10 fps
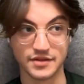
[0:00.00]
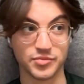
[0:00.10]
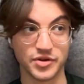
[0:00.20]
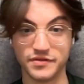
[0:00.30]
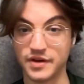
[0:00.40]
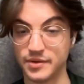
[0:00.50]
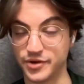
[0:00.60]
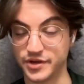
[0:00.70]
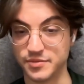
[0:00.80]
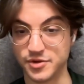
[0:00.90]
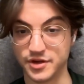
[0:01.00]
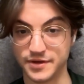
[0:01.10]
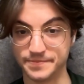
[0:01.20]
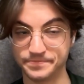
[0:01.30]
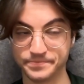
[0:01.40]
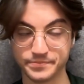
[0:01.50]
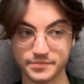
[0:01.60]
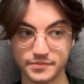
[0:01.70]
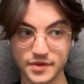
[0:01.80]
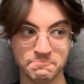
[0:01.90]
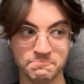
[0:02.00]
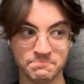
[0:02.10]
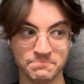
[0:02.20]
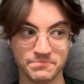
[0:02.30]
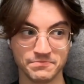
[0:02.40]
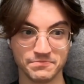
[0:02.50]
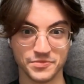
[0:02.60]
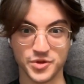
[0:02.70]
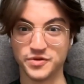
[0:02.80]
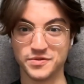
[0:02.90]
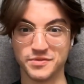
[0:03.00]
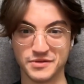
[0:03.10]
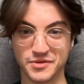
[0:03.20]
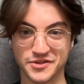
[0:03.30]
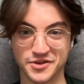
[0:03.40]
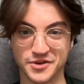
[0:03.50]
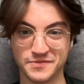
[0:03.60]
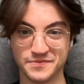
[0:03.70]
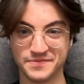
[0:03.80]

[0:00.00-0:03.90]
It's a pretty vibrant community. Those are the best place to go.